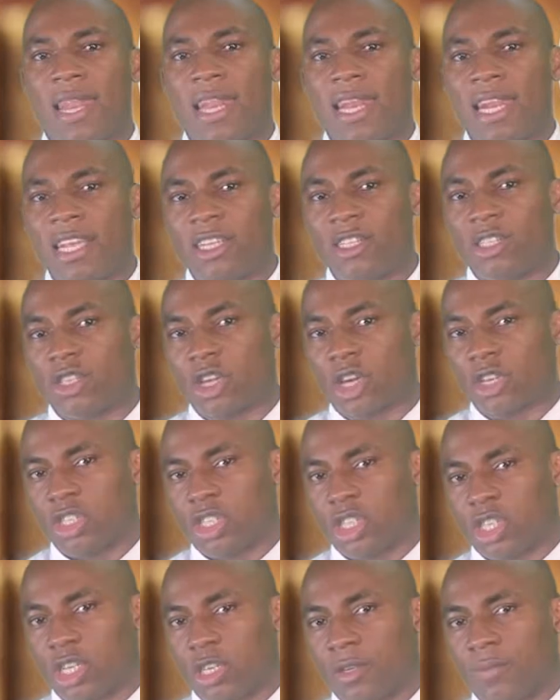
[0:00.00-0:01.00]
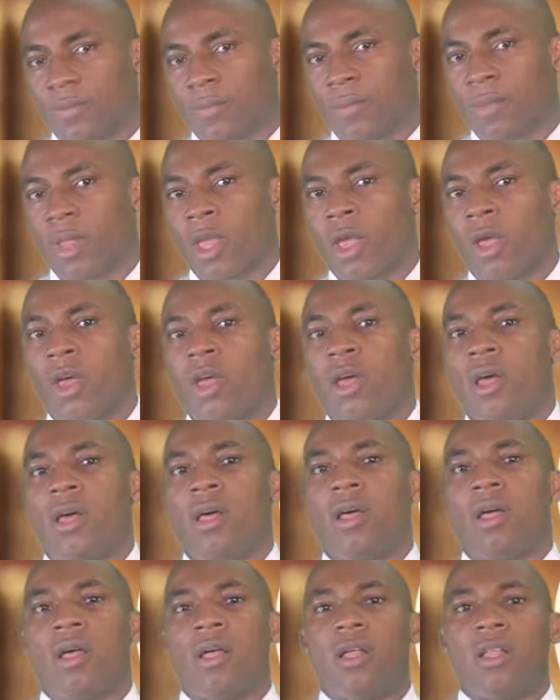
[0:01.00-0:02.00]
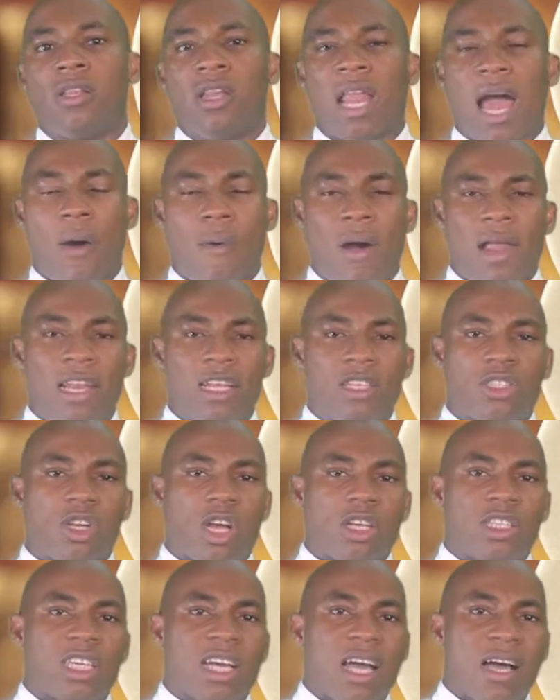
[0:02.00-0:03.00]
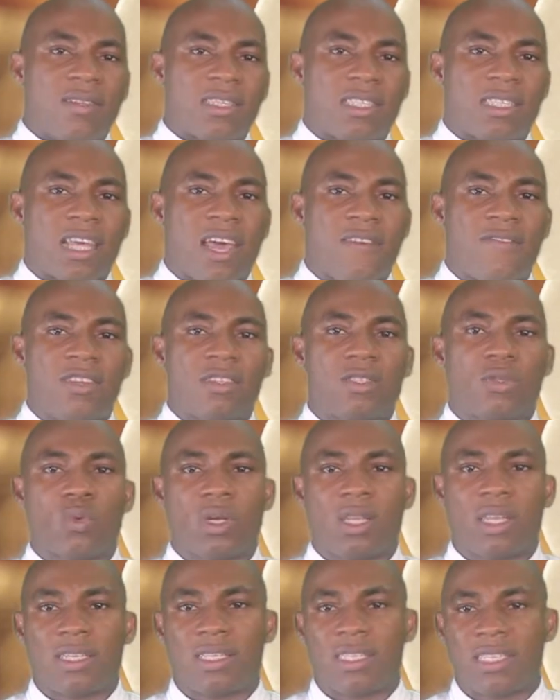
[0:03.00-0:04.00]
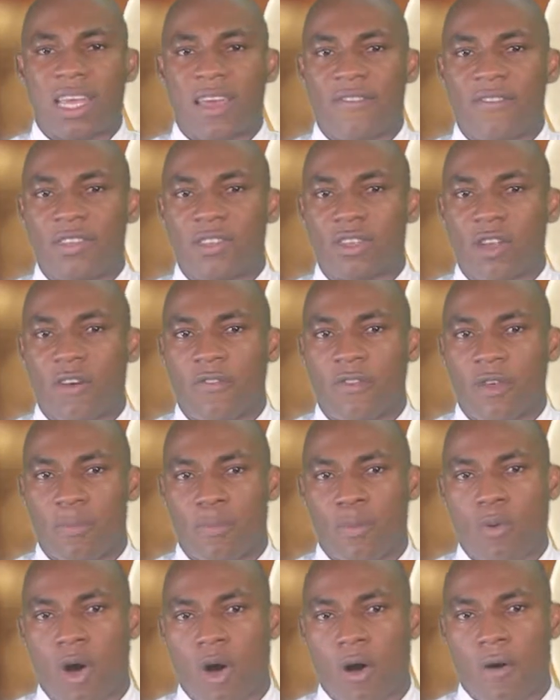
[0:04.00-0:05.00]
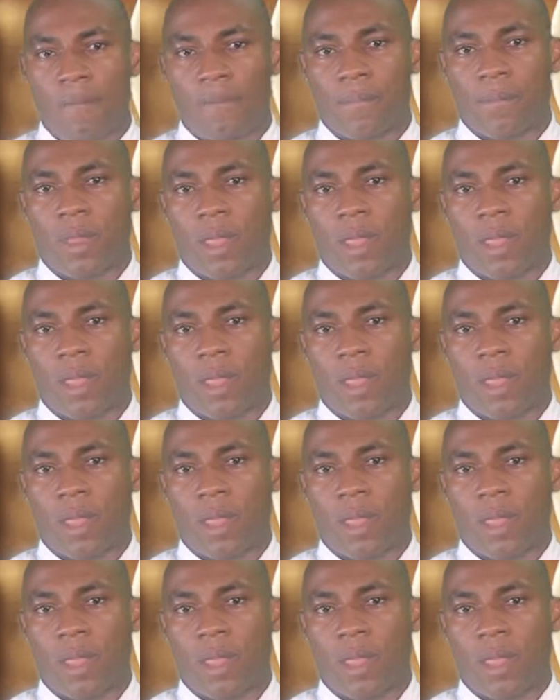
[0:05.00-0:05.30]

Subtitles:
liturgy, our liturgical service, with the service of the poor.